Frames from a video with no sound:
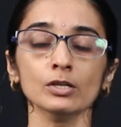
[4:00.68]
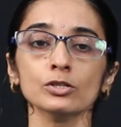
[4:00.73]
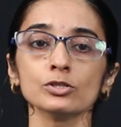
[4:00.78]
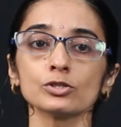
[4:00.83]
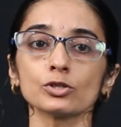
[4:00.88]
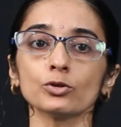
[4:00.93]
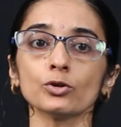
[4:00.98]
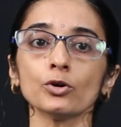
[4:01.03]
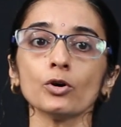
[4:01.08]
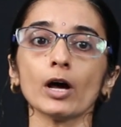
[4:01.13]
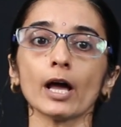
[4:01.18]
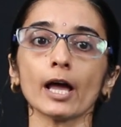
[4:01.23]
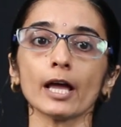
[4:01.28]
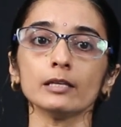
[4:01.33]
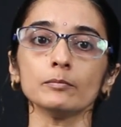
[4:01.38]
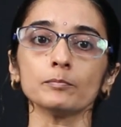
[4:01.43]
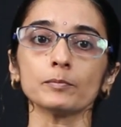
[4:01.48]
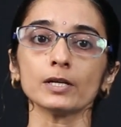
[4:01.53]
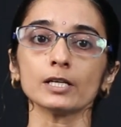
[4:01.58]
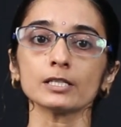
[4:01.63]
So
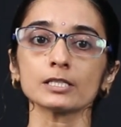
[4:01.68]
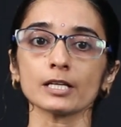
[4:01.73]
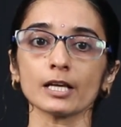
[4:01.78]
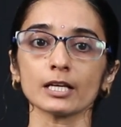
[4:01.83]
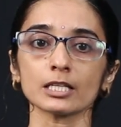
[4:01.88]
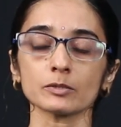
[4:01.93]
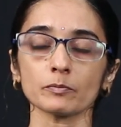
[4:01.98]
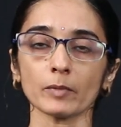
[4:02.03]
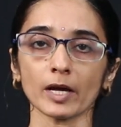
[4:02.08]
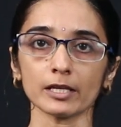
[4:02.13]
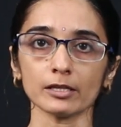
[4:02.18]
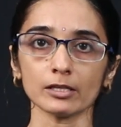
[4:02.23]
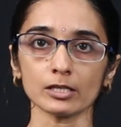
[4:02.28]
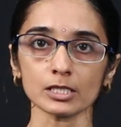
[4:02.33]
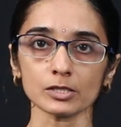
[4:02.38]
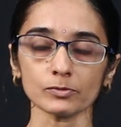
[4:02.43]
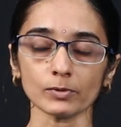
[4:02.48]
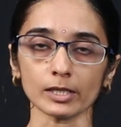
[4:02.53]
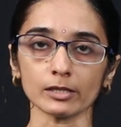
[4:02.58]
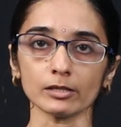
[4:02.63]
n plus x
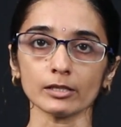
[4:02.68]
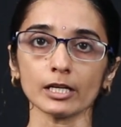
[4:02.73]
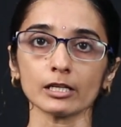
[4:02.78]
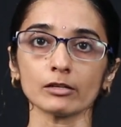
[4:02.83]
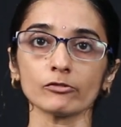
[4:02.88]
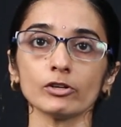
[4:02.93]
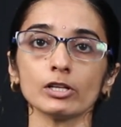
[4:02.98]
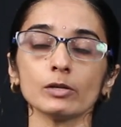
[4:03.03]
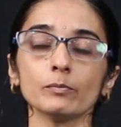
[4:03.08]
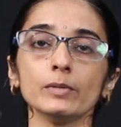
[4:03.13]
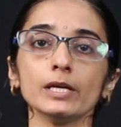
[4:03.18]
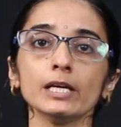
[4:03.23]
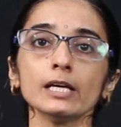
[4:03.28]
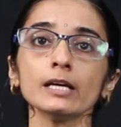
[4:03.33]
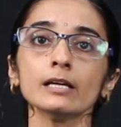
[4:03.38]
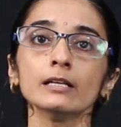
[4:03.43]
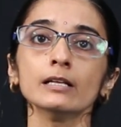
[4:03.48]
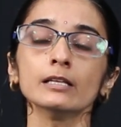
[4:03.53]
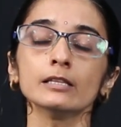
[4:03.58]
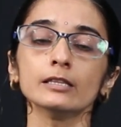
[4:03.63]
minus 1 that will
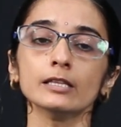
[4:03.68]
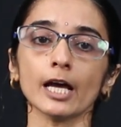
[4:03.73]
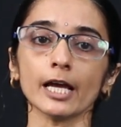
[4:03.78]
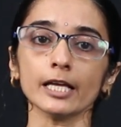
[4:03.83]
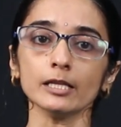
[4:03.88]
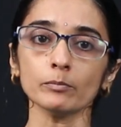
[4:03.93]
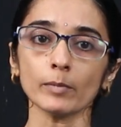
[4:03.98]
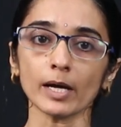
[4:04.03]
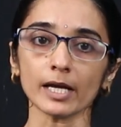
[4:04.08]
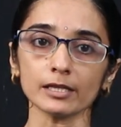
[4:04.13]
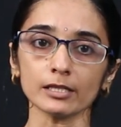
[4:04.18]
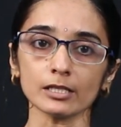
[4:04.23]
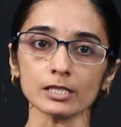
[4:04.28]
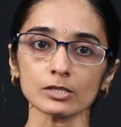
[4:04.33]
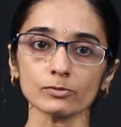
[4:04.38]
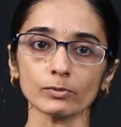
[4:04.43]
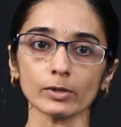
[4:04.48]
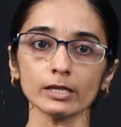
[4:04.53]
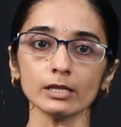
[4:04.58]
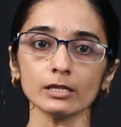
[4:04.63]
be 9
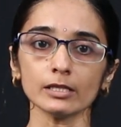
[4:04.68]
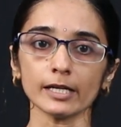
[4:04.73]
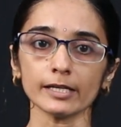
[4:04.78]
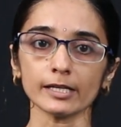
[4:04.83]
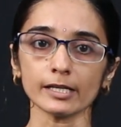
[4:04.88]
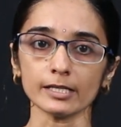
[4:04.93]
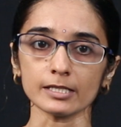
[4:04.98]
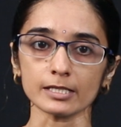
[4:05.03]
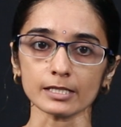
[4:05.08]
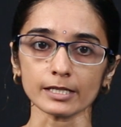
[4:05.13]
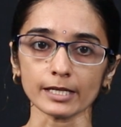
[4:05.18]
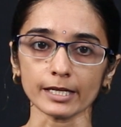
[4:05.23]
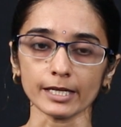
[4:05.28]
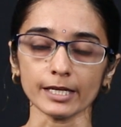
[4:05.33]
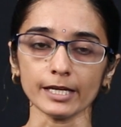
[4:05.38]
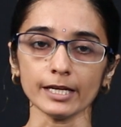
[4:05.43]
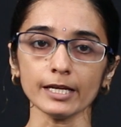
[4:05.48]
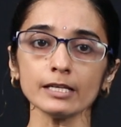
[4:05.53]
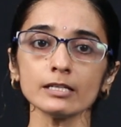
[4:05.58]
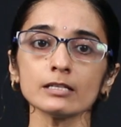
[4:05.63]
minus 1, that is
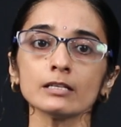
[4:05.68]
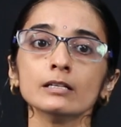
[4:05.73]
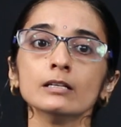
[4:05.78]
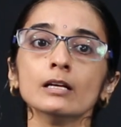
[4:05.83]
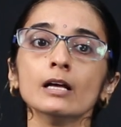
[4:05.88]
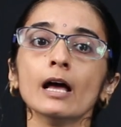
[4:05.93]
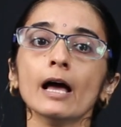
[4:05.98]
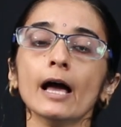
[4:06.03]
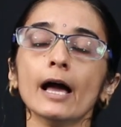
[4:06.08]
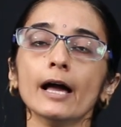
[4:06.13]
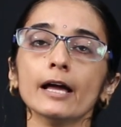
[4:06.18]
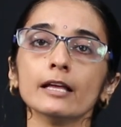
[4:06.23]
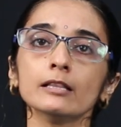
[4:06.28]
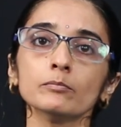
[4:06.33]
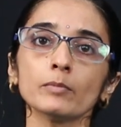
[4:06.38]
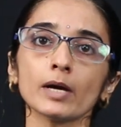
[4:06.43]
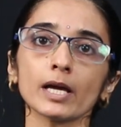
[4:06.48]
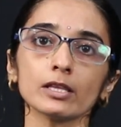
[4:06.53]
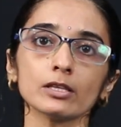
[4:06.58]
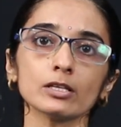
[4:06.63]
8.
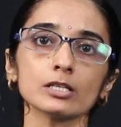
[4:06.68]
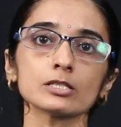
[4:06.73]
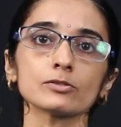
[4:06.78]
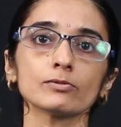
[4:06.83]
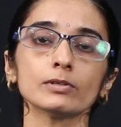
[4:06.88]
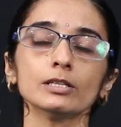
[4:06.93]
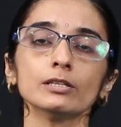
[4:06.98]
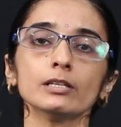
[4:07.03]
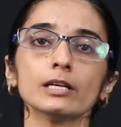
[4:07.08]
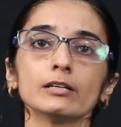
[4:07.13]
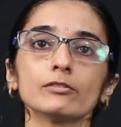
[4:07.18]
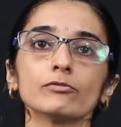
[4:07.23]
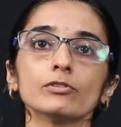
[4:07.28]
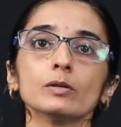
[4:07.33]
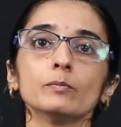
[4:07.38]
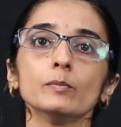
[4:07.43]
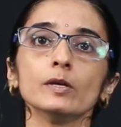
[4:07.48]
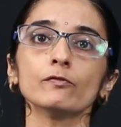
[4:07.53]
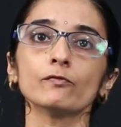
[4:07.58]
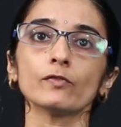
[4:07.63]
N minus 1 that
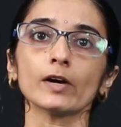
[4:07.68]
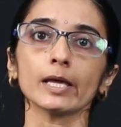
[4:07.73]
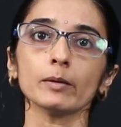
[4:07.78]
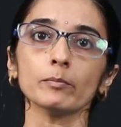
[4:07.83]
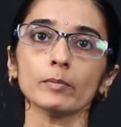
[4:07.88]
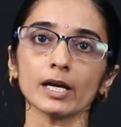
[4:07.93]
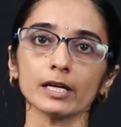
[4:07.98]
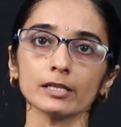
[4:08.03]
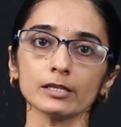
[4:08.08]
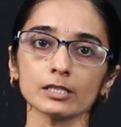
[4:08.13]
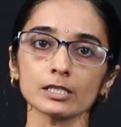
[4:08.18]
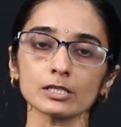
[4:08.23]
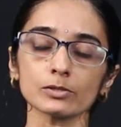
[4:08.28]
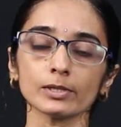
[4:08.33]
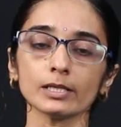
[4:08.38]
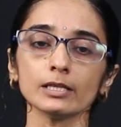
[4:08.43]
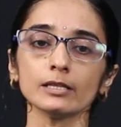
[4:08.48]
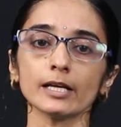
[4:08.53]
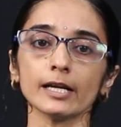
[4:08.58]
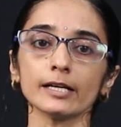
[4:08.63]
will be 5 minus
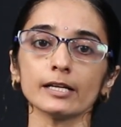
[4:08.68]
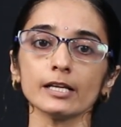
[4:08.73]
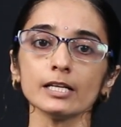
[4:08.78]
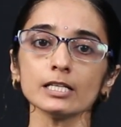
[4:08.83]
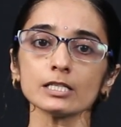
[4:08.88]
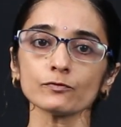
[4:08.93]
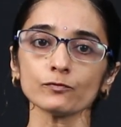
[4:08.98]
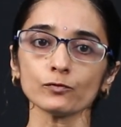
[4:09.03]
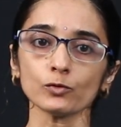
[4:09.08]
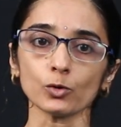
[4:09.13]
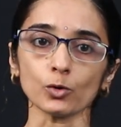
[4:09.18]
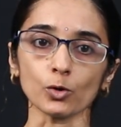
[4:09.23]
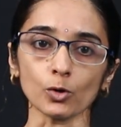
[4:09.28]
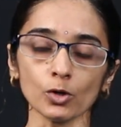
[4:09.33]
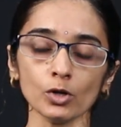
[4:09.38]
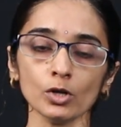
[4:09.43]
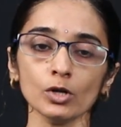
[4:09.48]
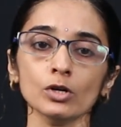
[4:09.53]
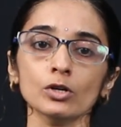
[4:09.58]
1, that is 4.